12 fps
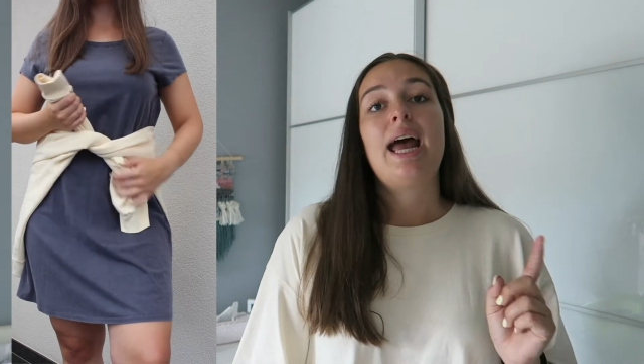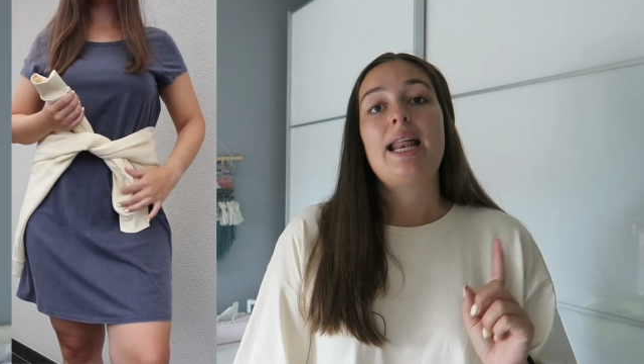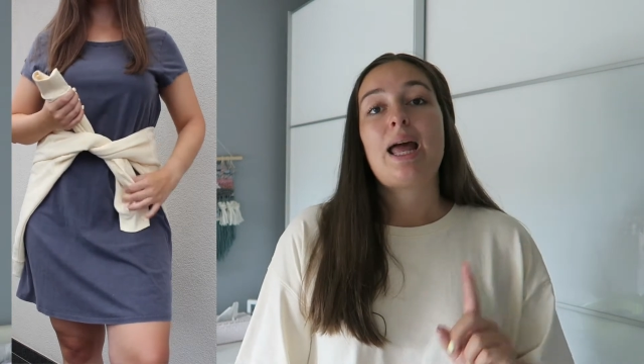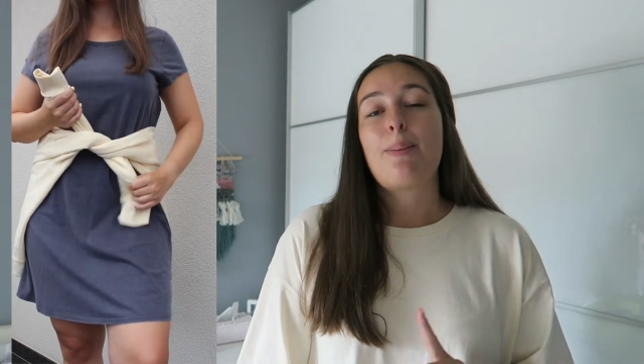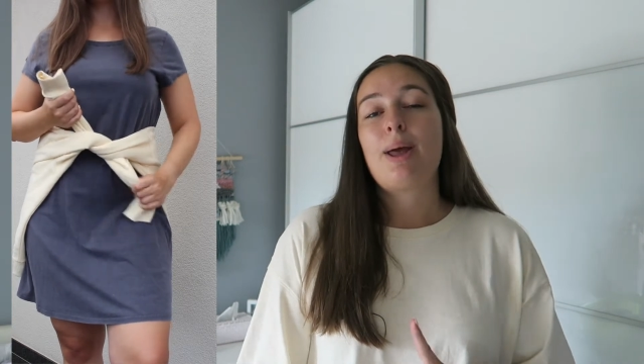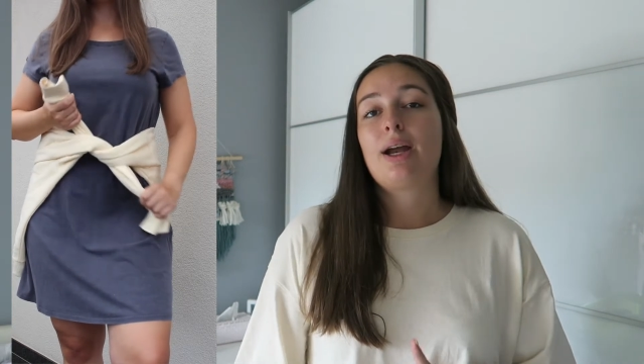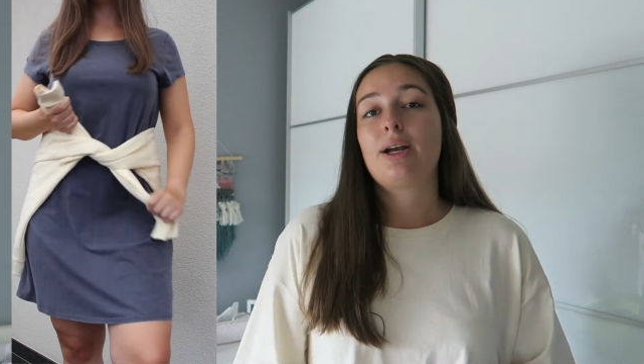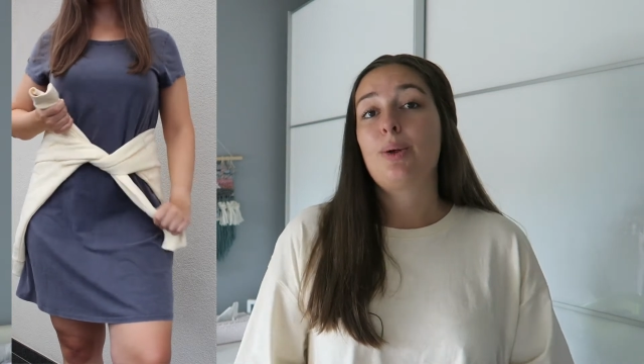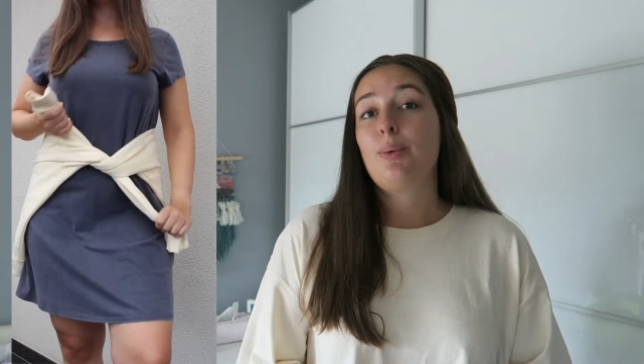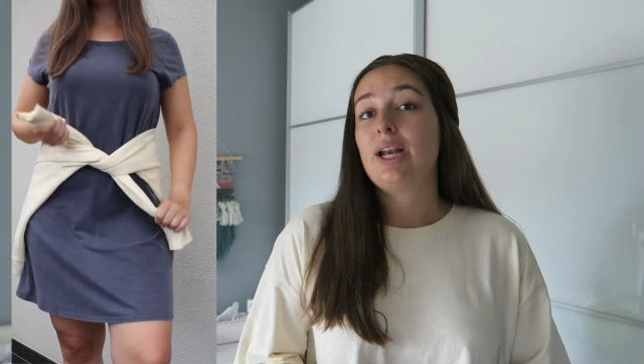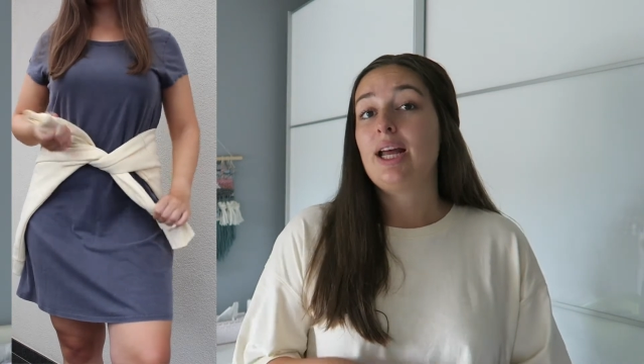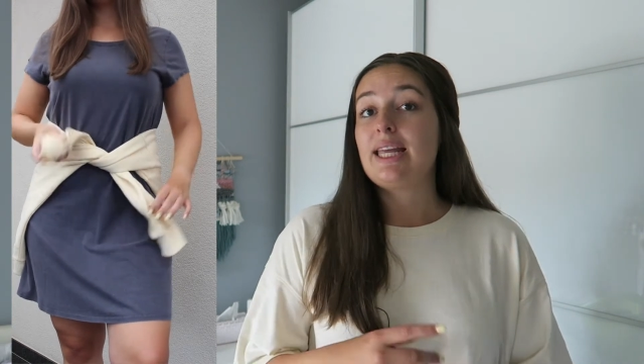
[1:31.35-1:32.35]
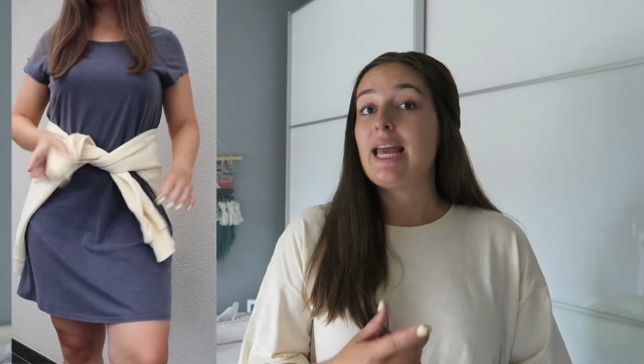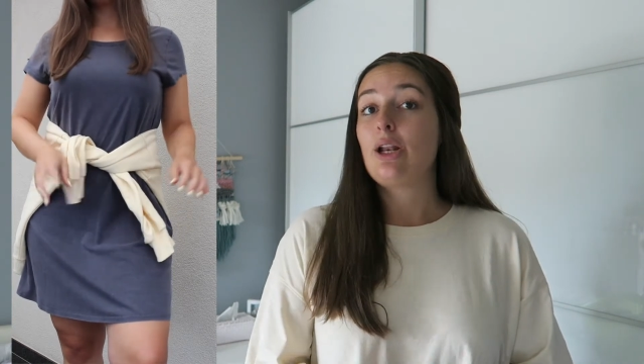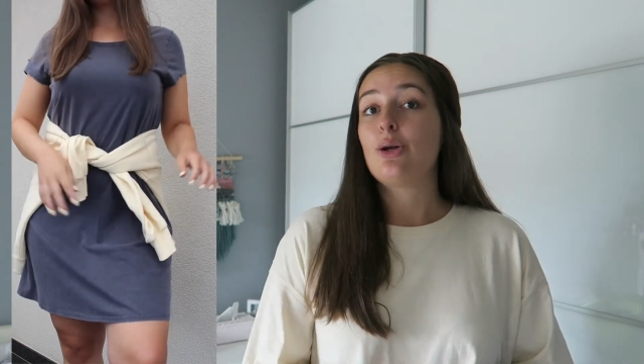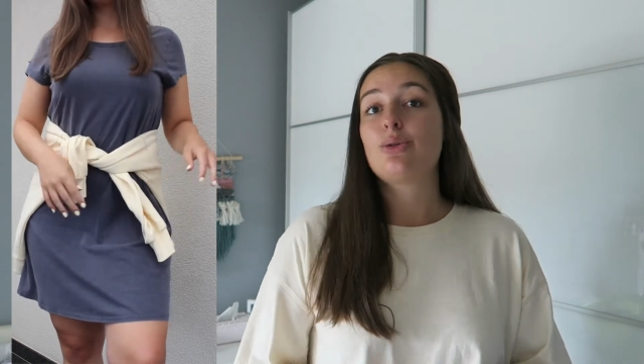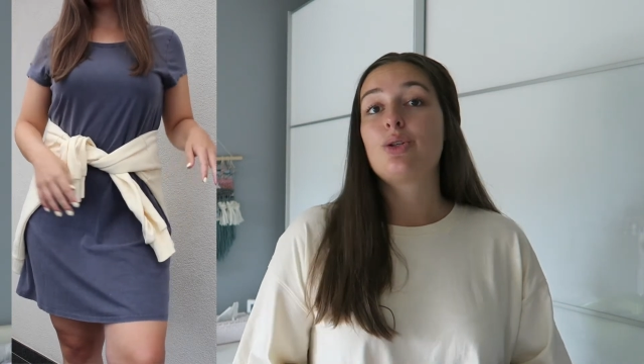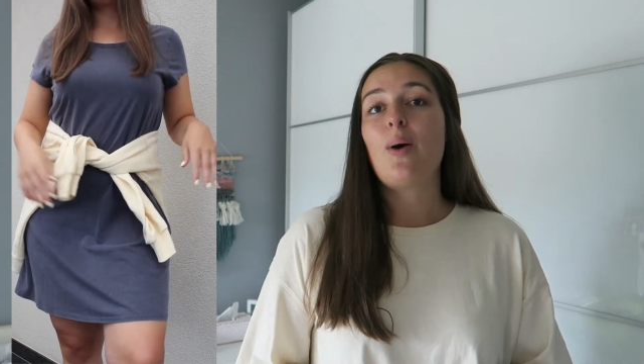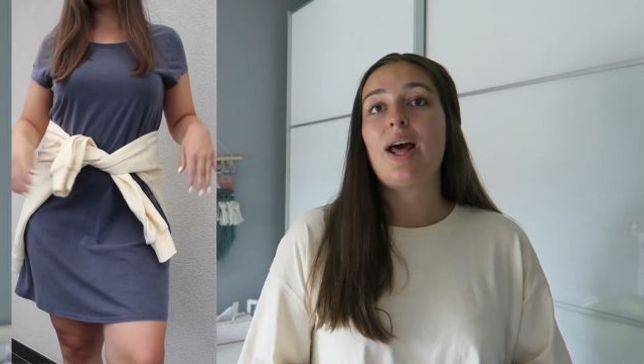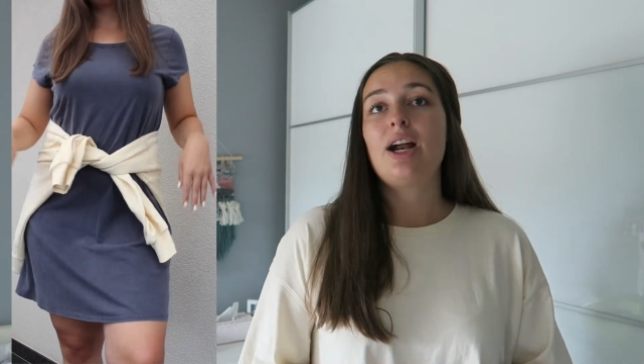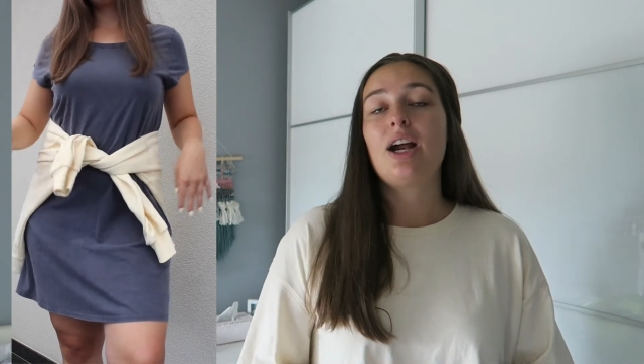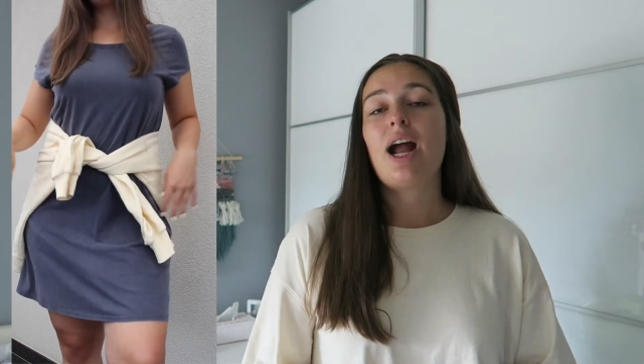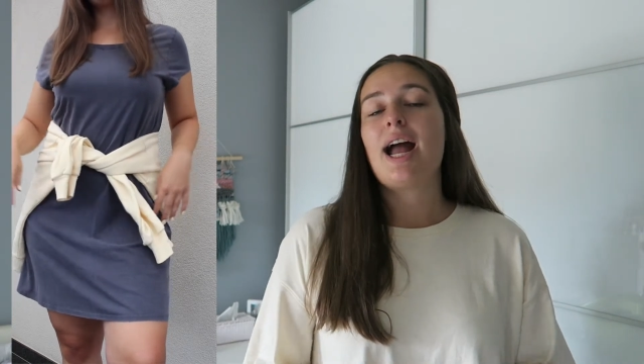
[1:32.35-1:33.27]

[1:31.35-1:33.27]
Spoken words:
and I paired it with a yellow sweater.